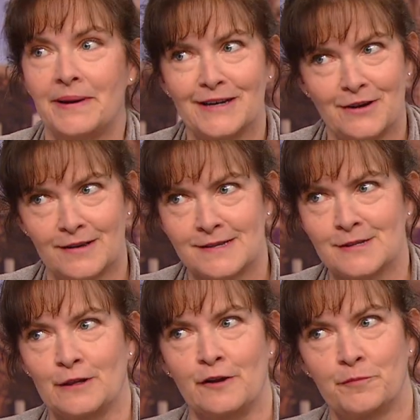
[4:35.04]
but it causes
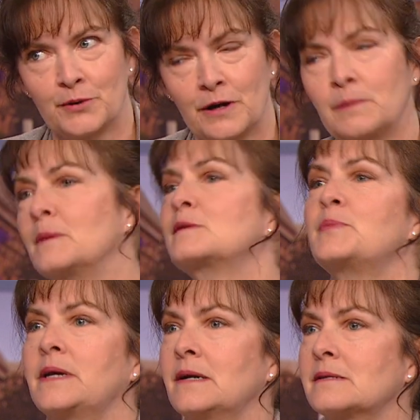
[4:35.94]
a lot of problems
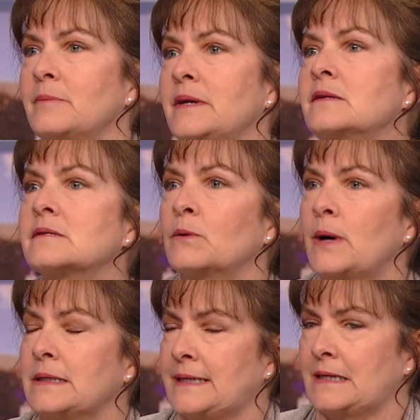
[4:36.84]
because it means that
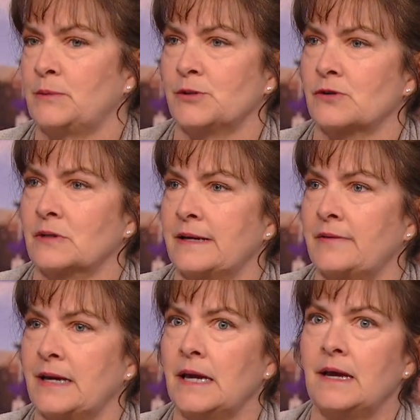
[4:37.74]
wild animals are
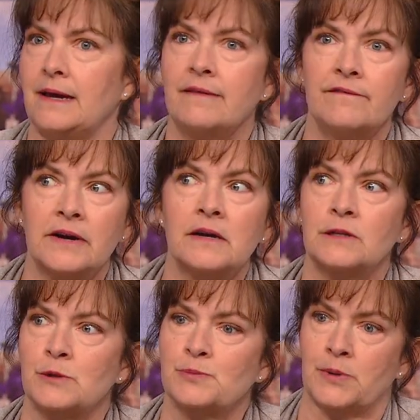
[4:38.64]
living in very
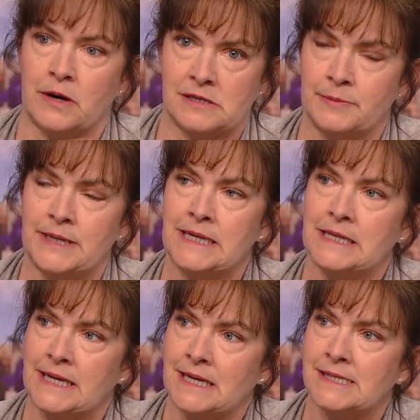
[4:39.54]
close proximity to
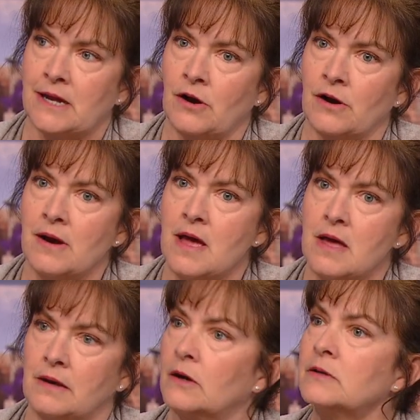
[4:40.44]
things that are
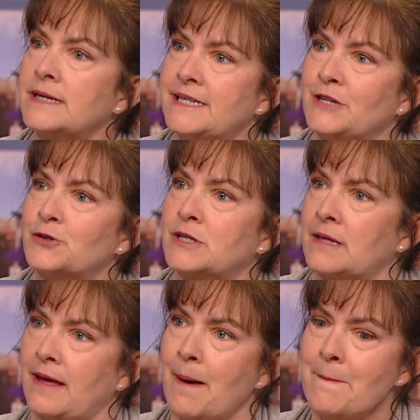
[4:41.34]
not only a danger to
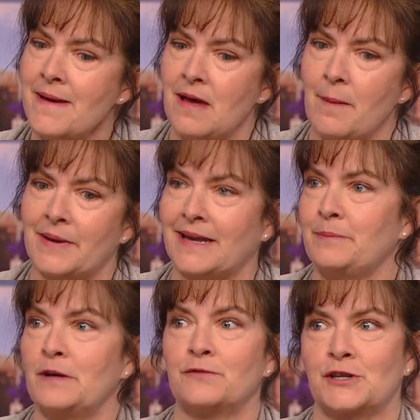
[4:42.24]
them, but can
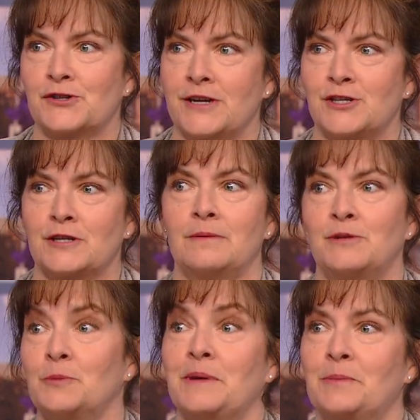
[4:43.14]
be a frustration
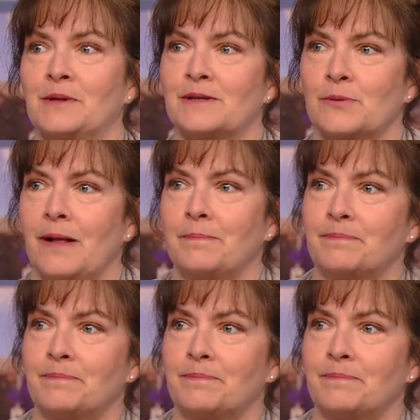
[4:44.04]
to people as well.